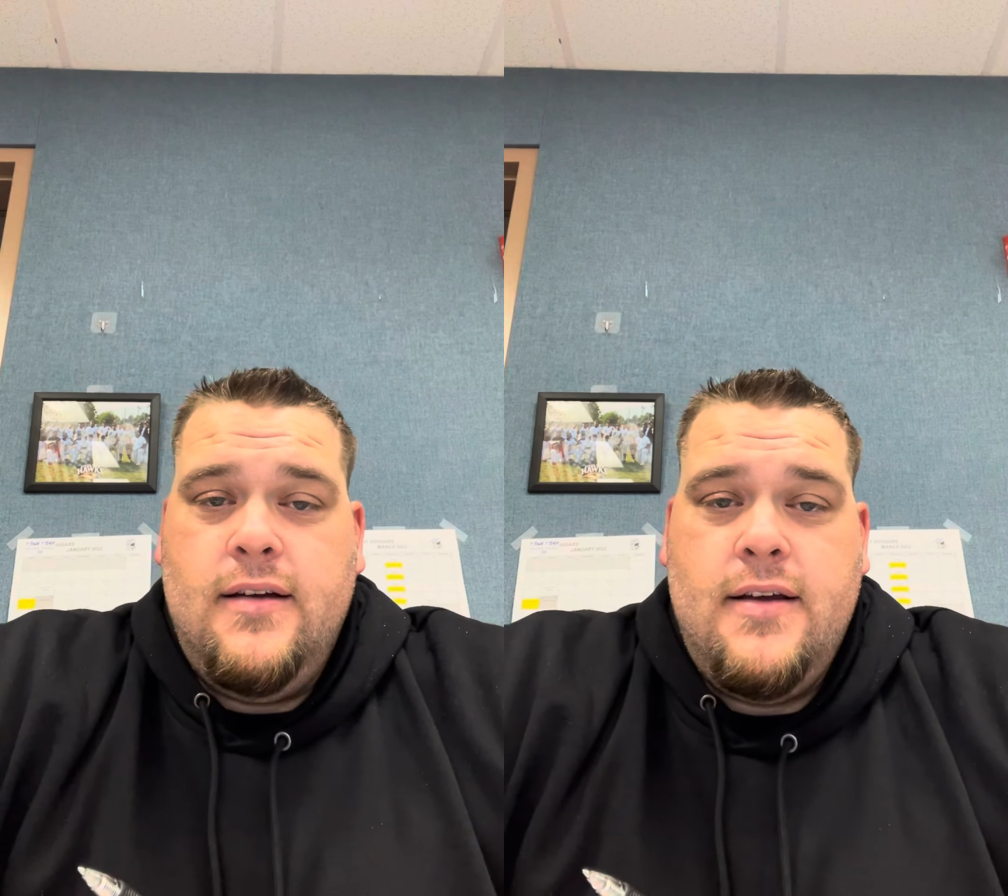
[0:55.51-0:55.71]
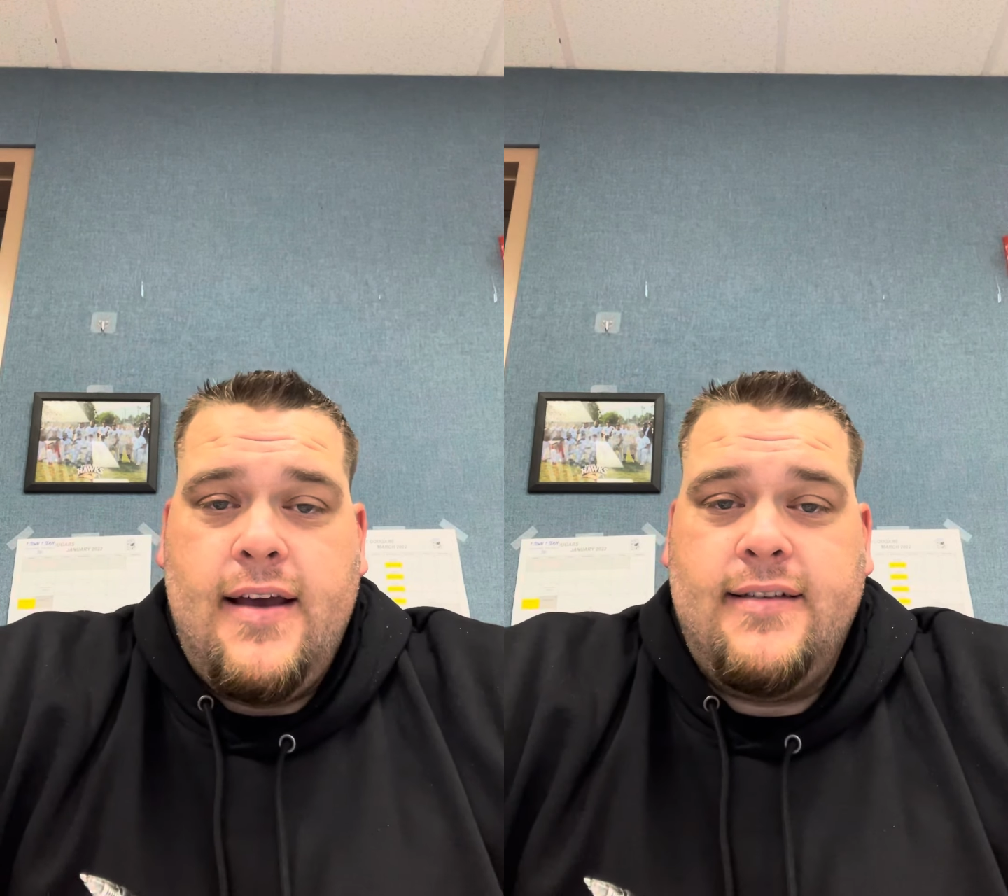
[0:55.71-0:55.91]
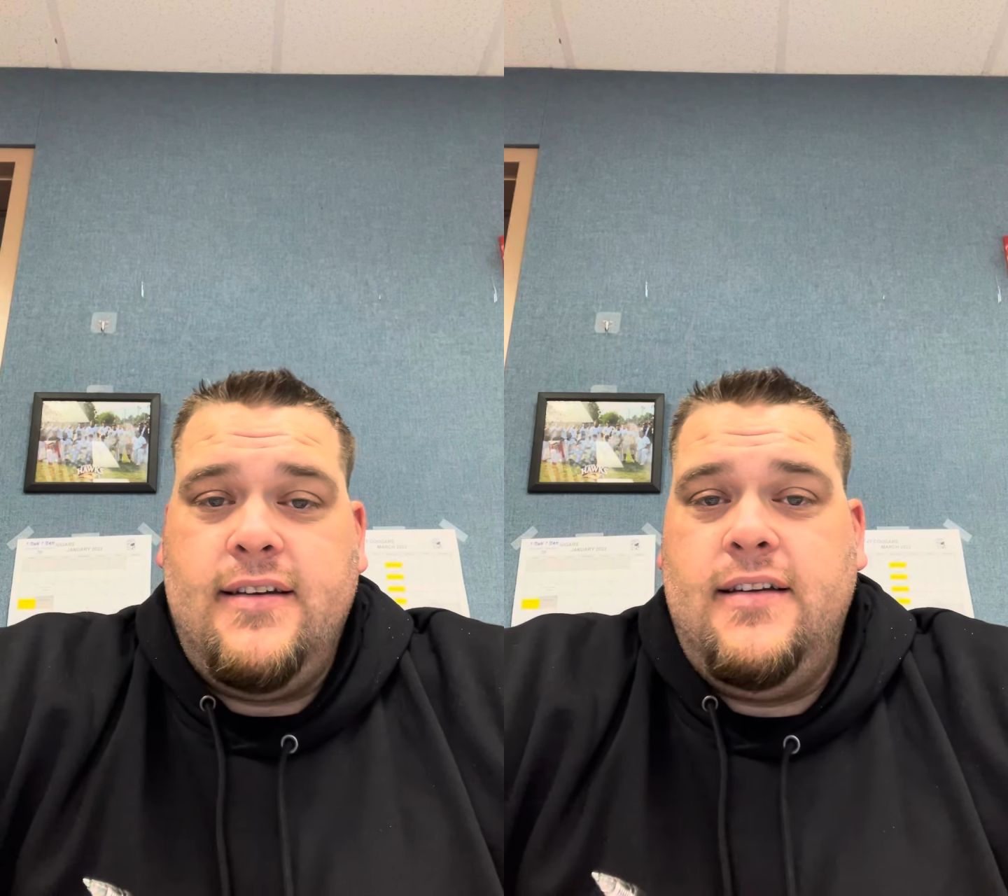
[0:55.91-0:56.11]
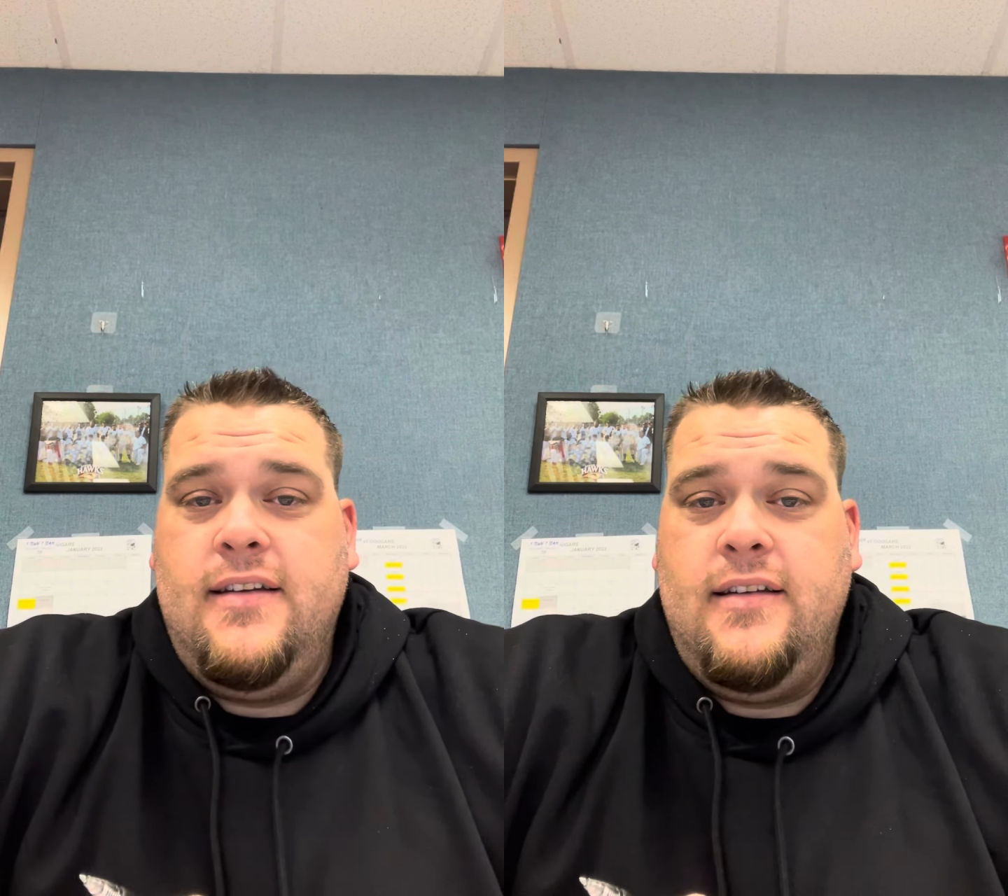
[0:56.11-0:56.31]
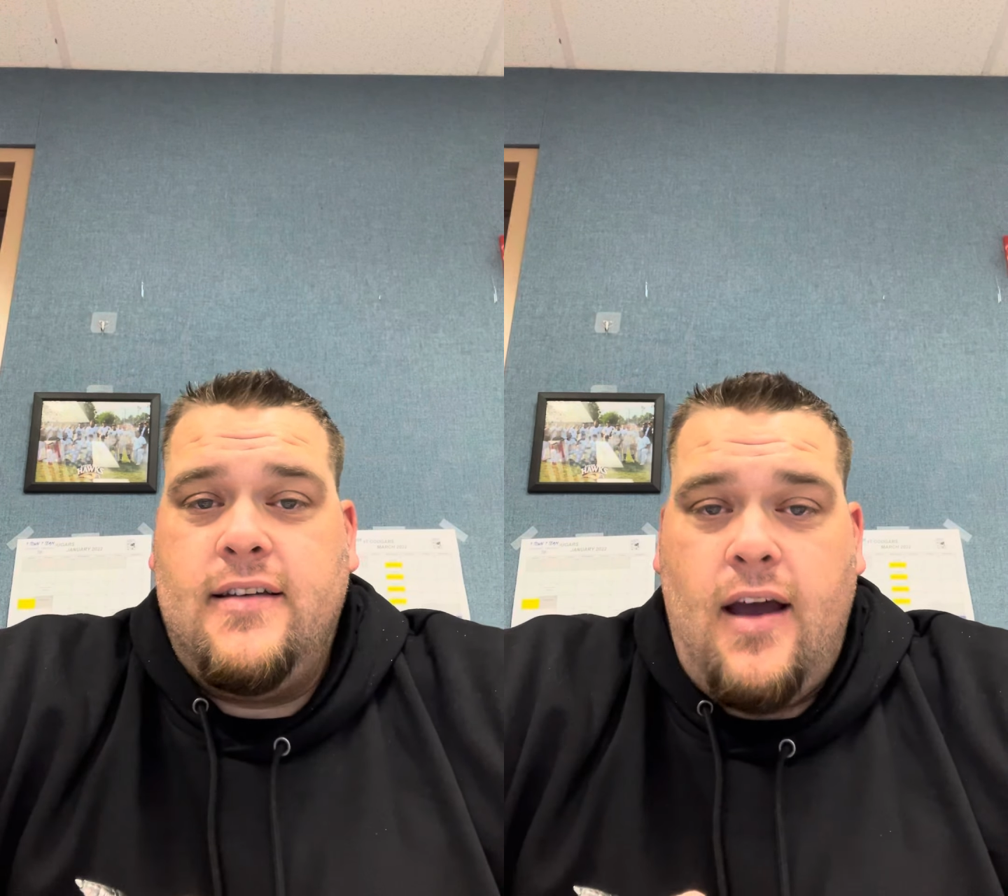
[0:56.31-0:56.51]

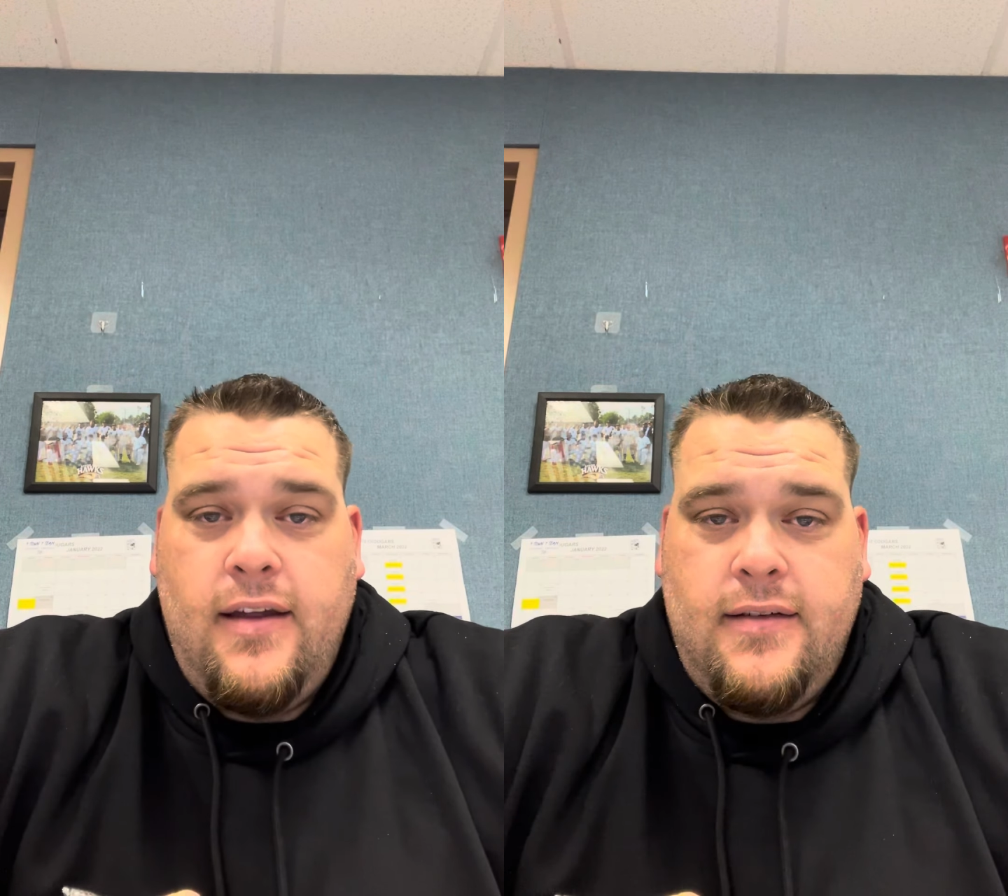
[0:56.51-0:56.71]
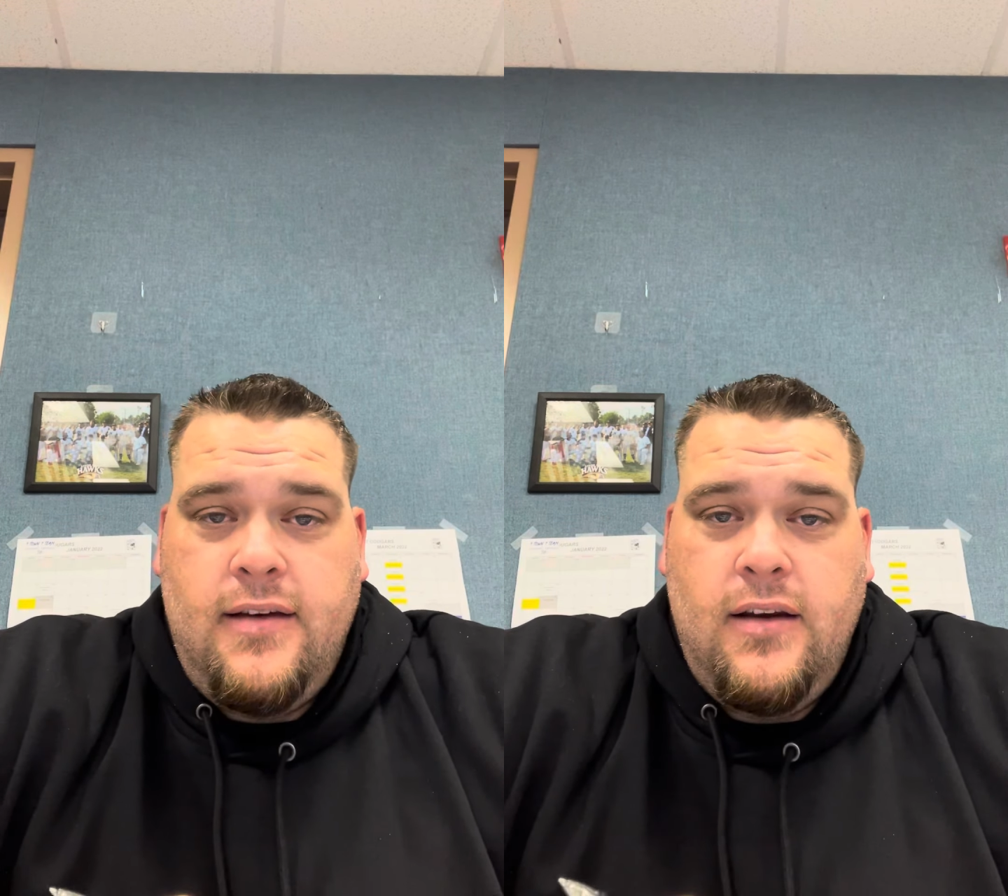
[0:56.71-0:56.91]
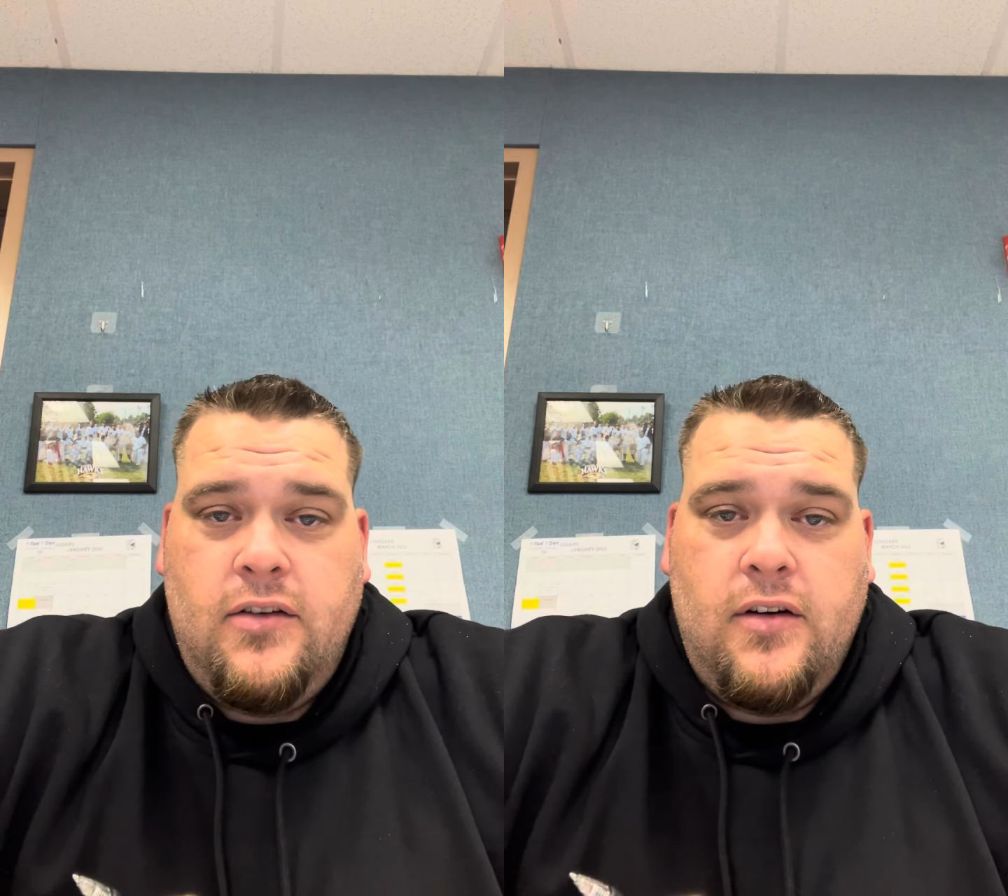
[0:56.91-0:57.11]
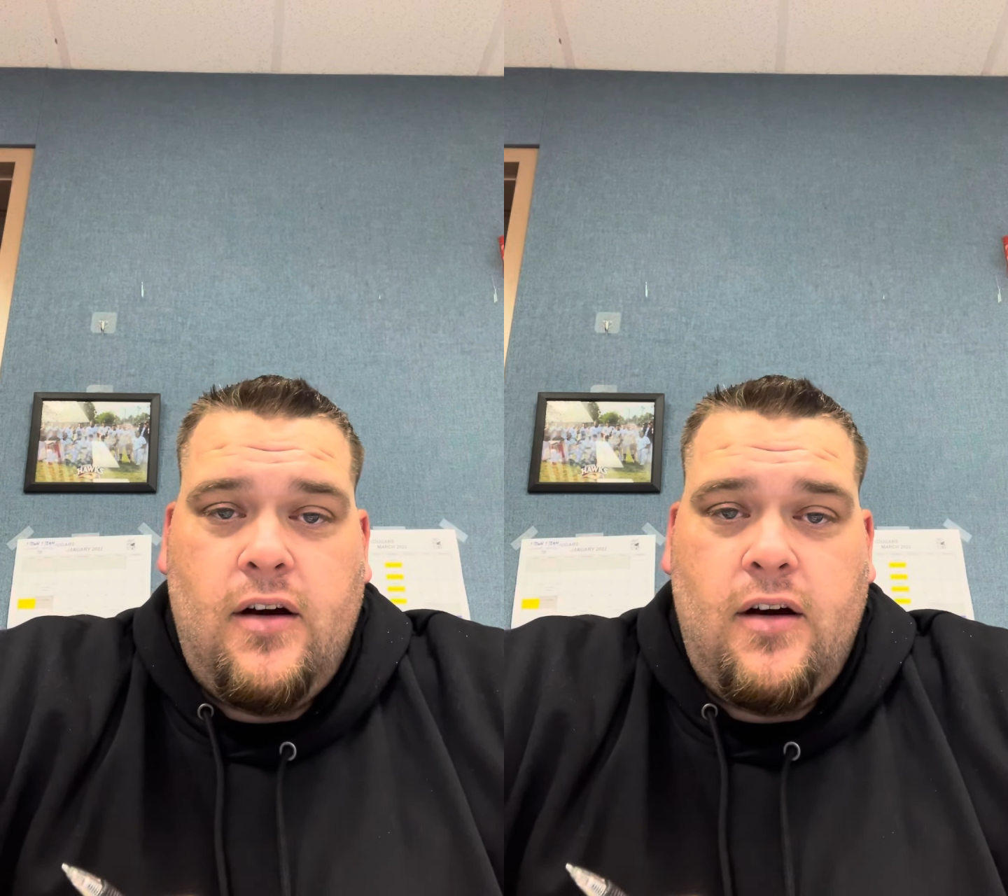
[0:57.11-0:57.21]
SDC science teacher